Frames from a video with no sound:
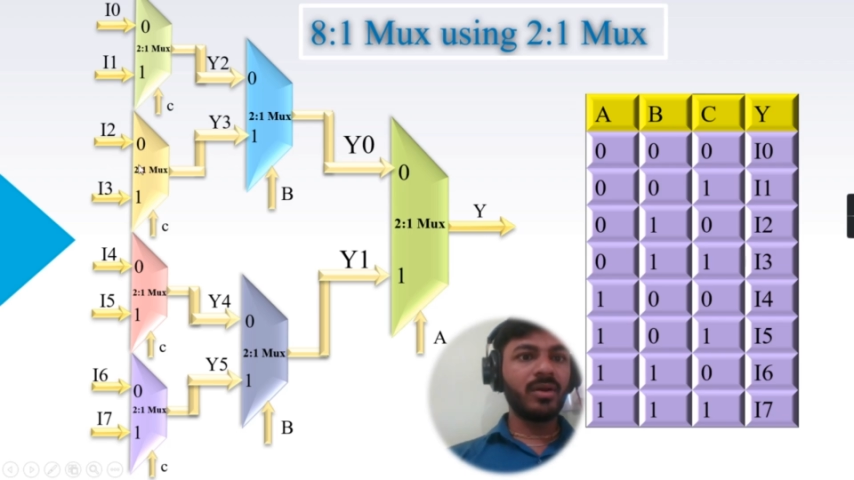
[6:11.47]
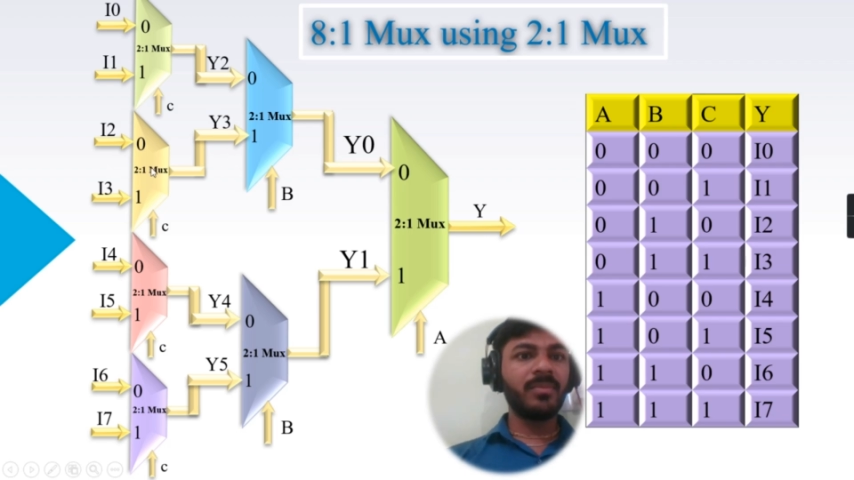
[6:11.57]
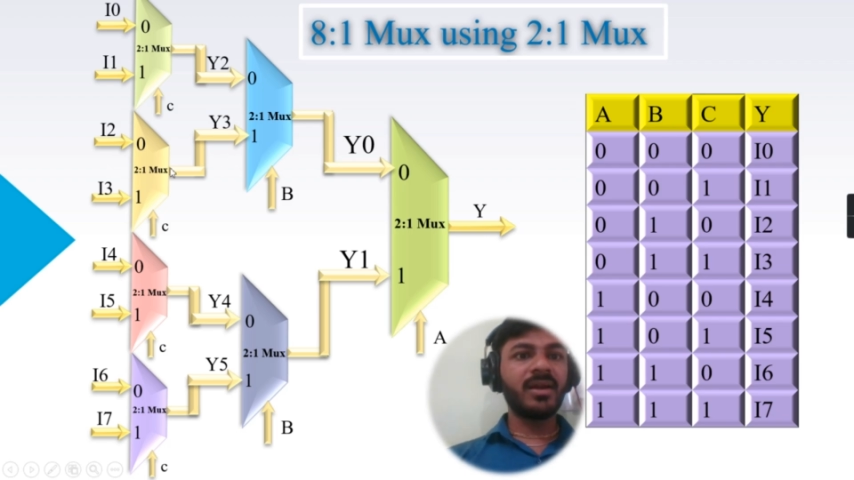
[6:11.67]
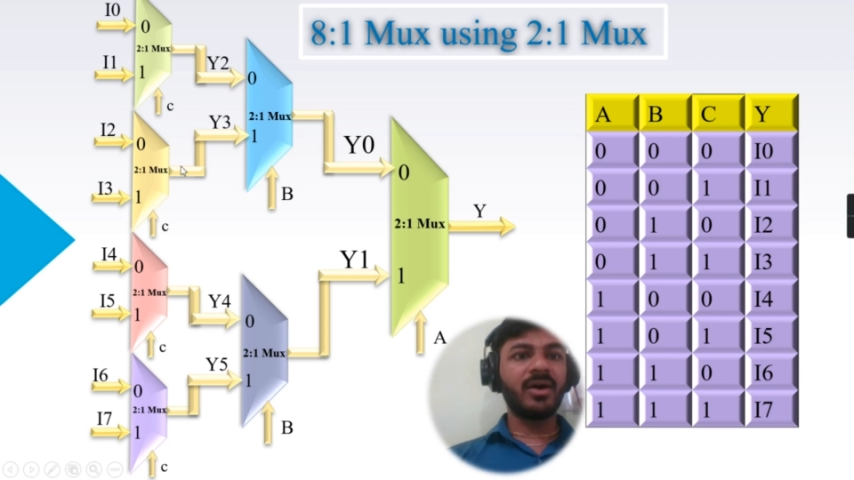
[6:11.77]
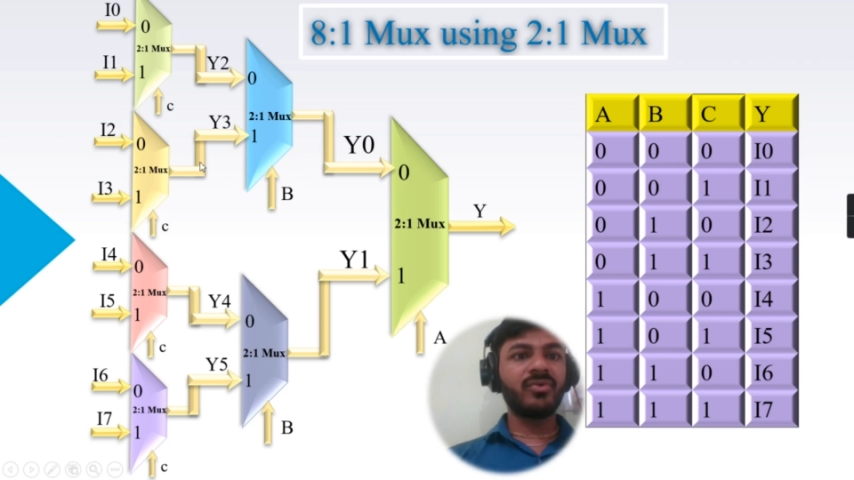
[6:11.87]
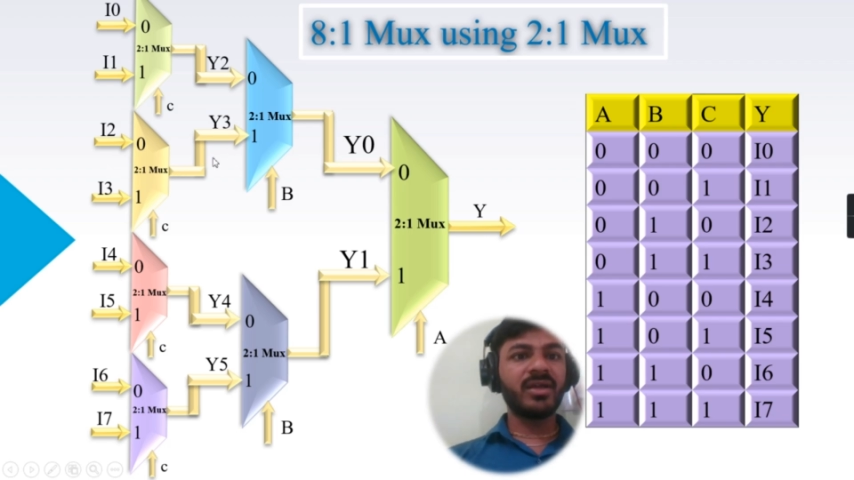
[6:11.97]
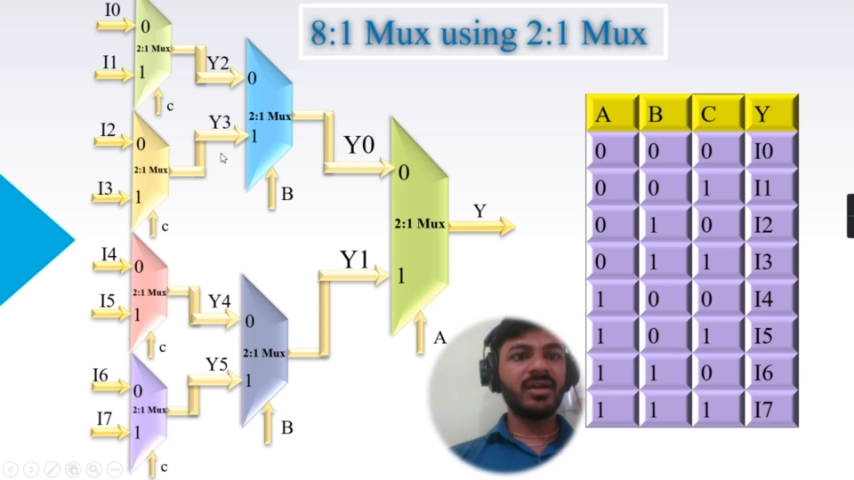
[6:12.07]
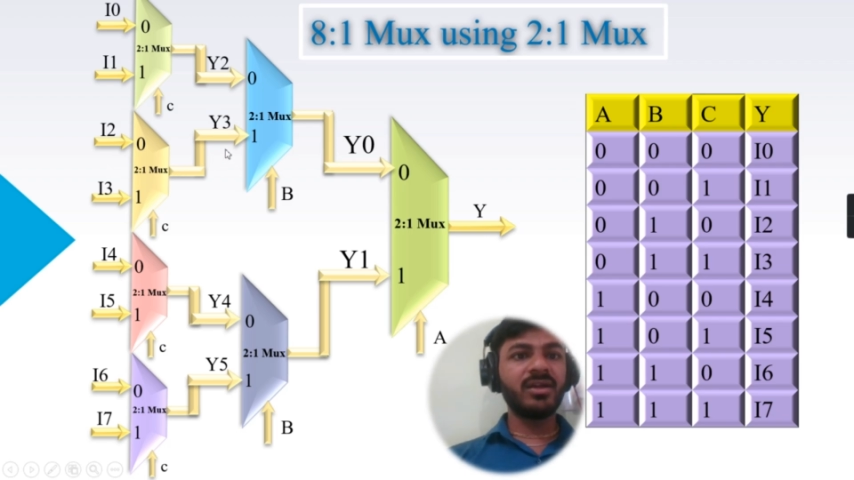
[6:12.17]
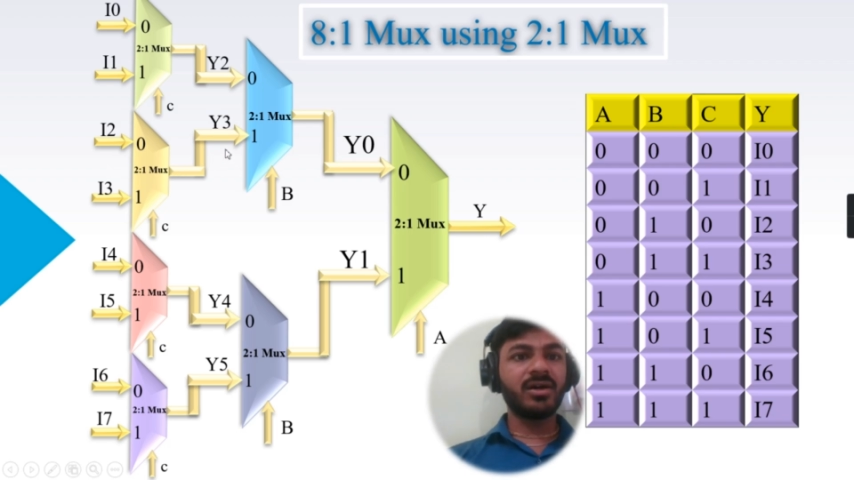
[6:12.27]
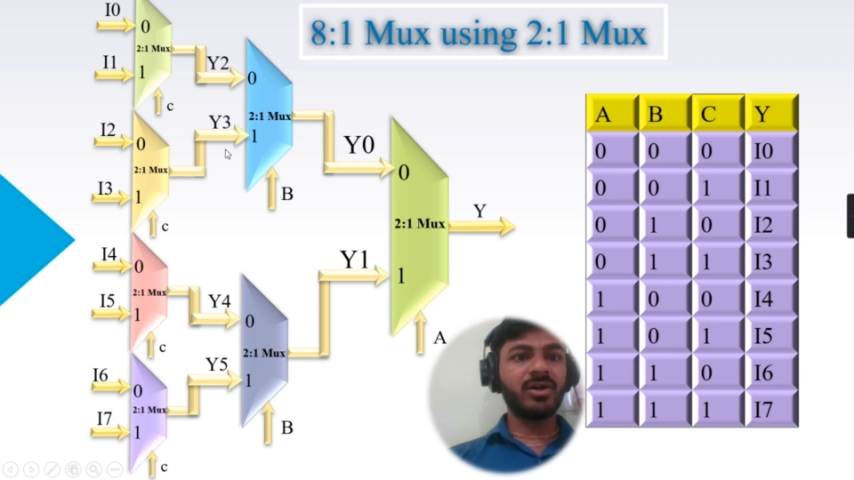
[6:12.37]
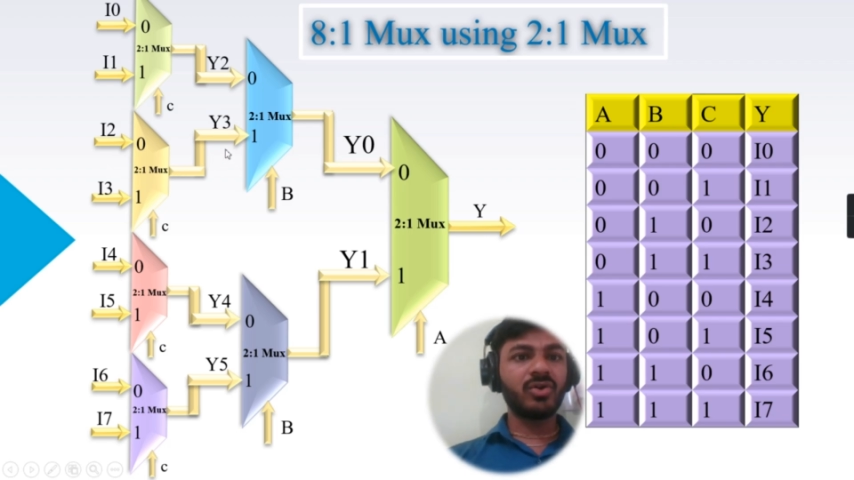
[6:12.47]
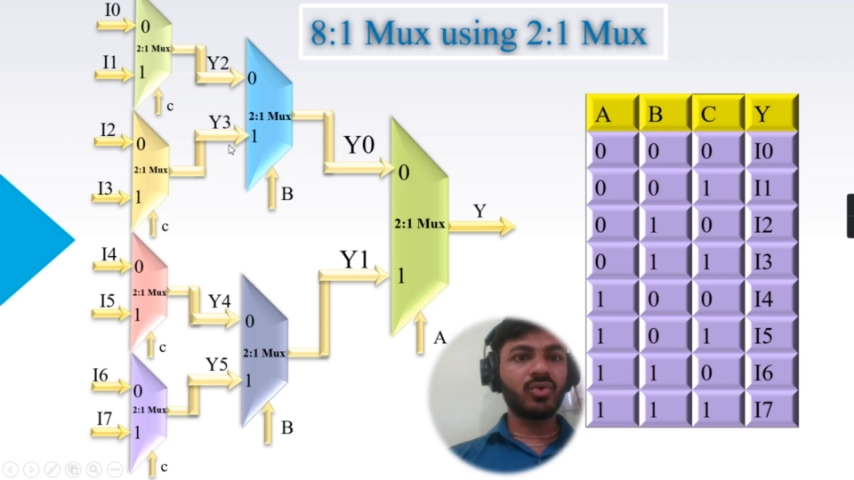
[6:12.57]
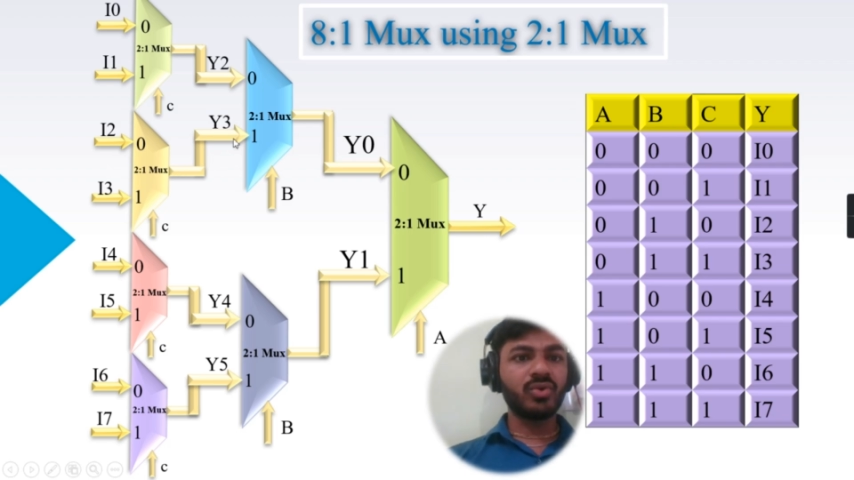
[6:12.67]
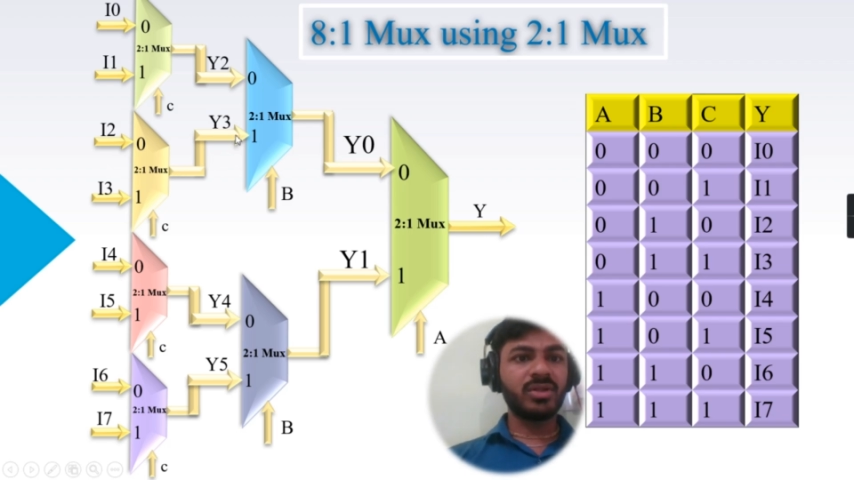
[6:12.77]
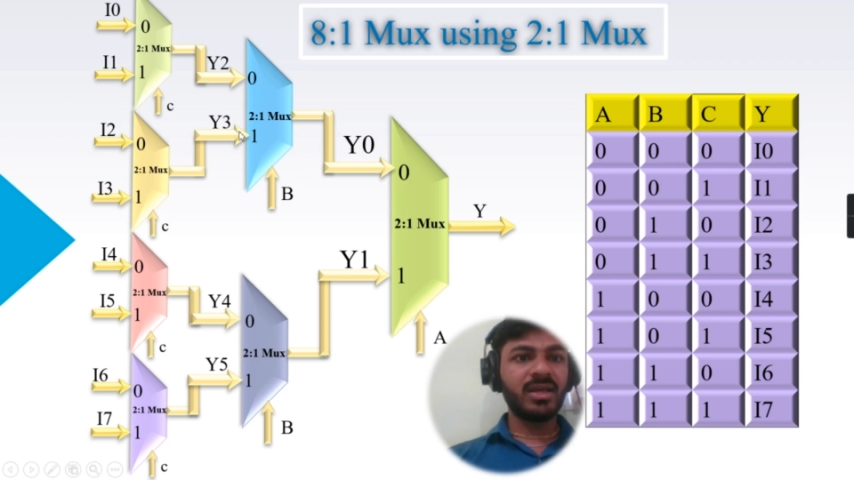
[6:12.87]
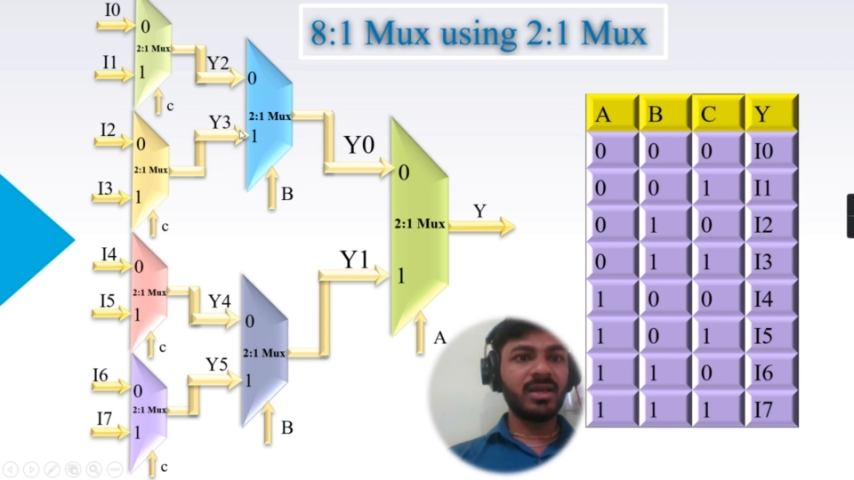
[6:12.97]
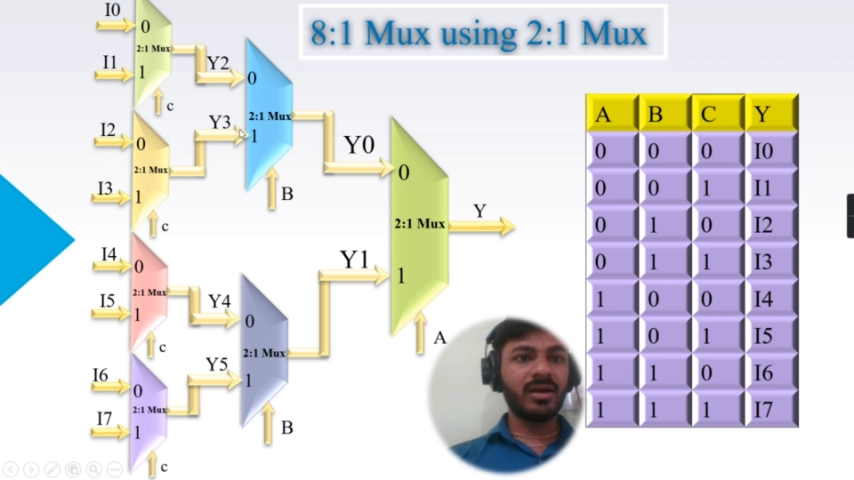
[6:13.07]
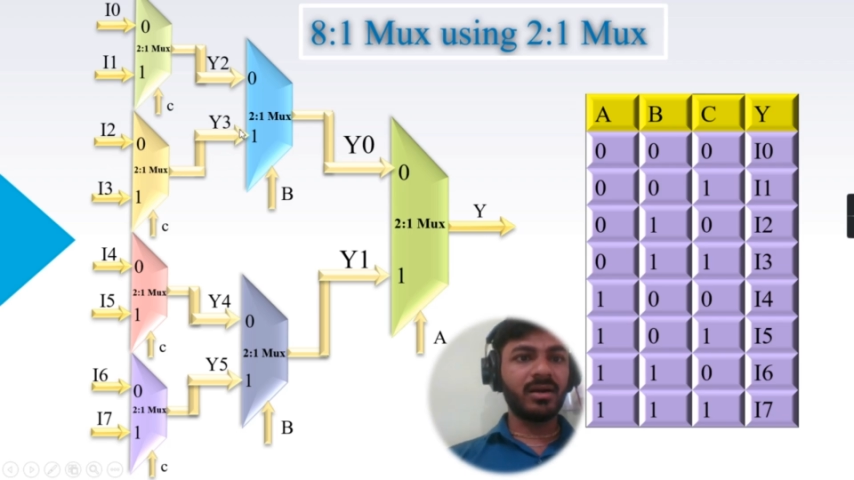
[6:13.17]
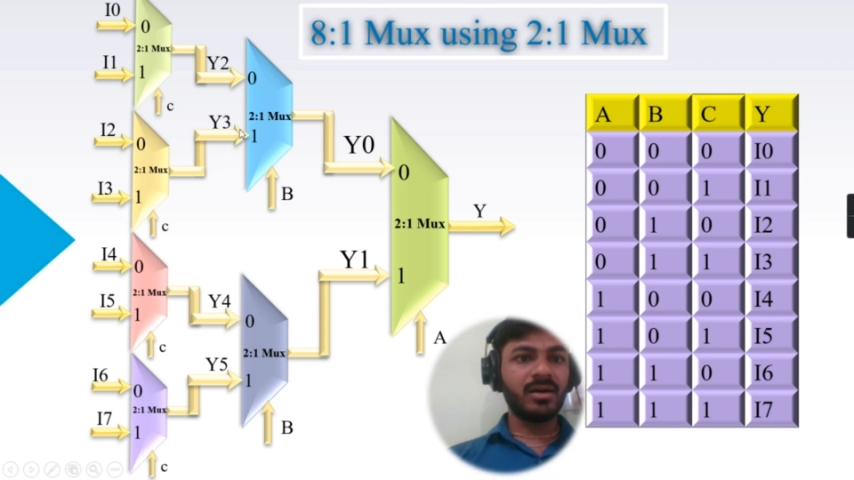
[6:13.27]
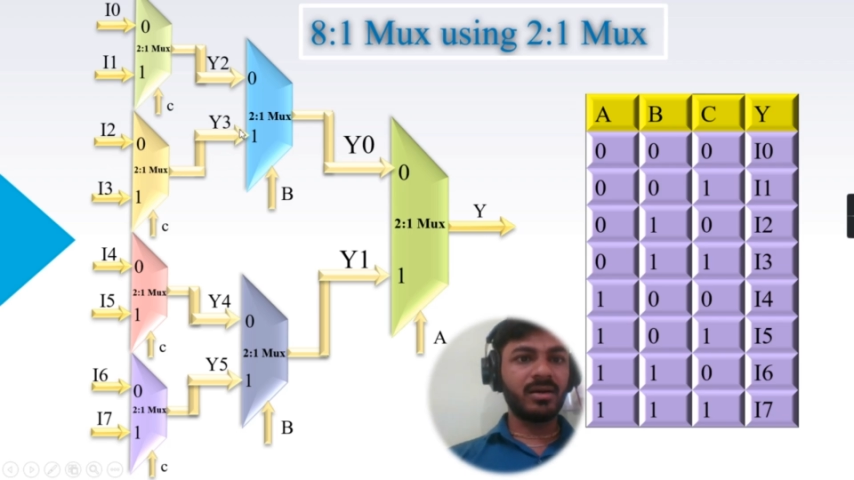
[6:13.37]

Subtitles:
be routed to the